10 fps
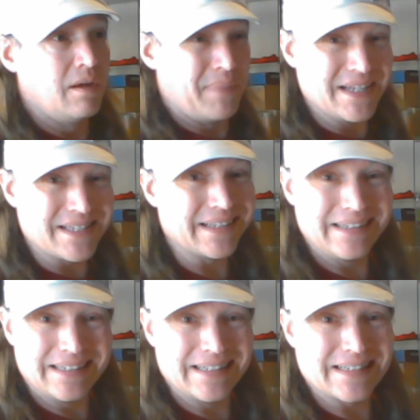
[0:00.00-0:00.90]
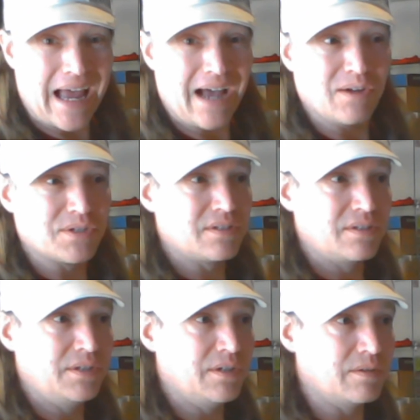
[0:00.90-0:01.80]
basically in this house,
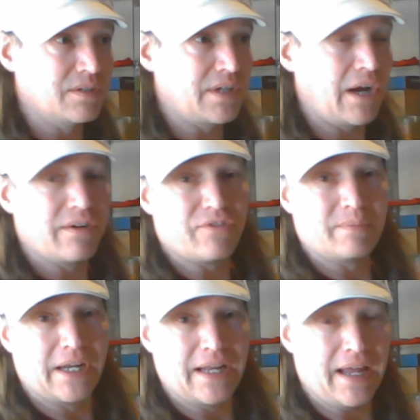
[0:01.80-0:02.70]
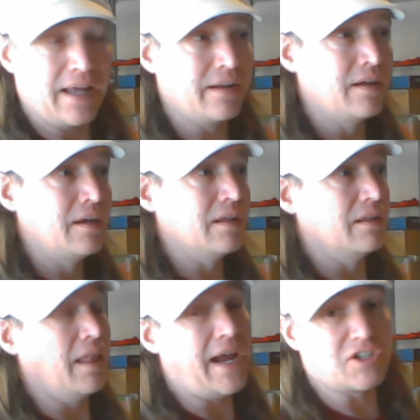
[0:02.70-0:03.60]
you know, caring for my dad.
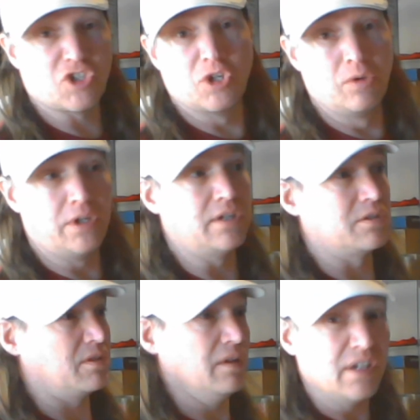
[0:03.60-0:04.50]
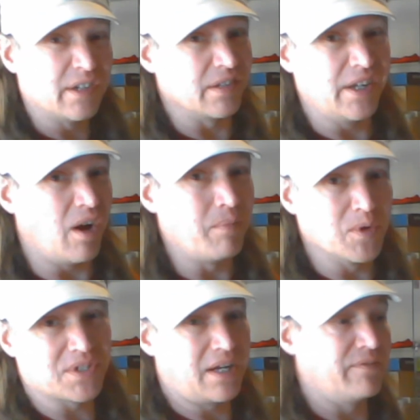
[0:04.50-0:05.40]
The last two years, literally
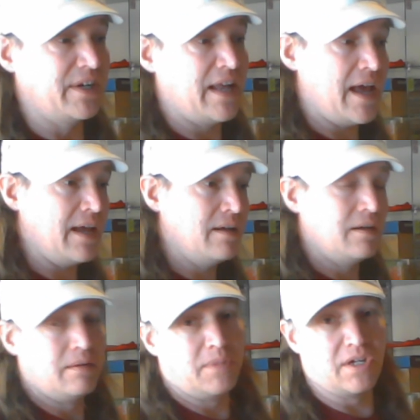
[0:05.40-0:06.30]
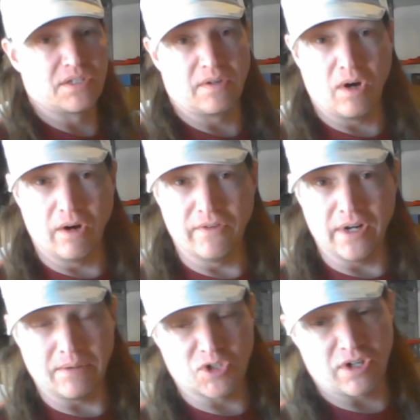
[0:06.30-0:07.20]
almost every day because of
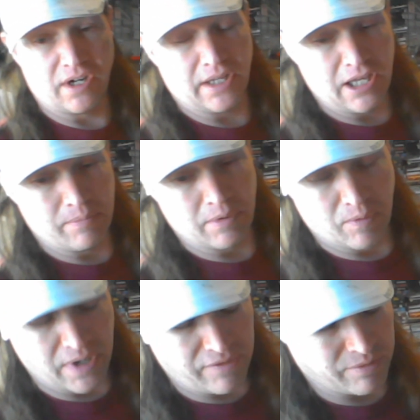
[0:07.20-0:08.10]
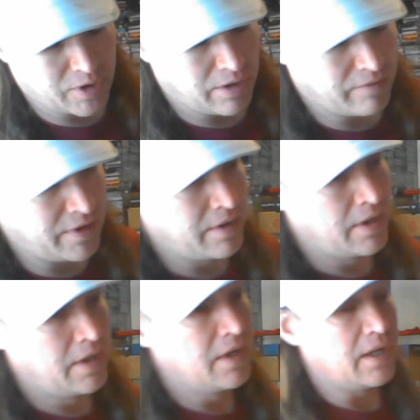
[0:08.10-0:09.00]
COVID, I was trying to keep him away from COVID.
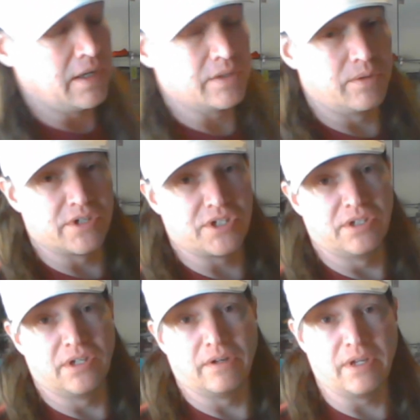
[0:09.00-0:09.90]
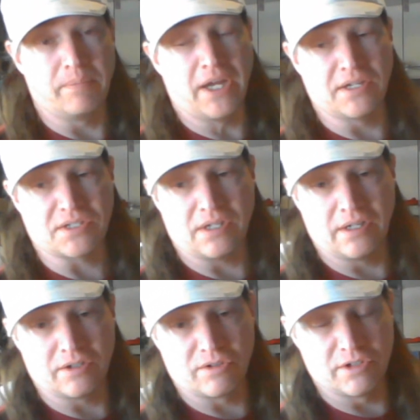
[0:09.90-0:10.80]
And of course, you know, he passed
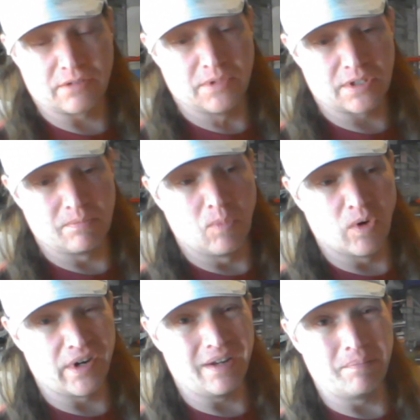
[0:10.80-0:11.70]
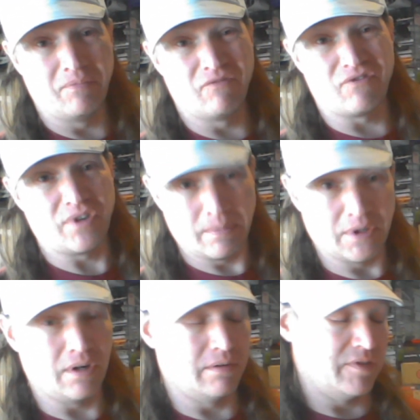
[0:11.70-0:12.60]
on Christmas morning from
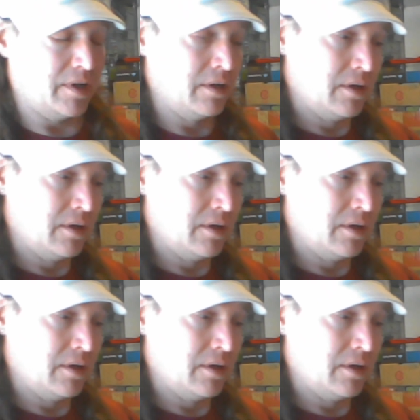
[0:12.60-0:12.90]
COVID.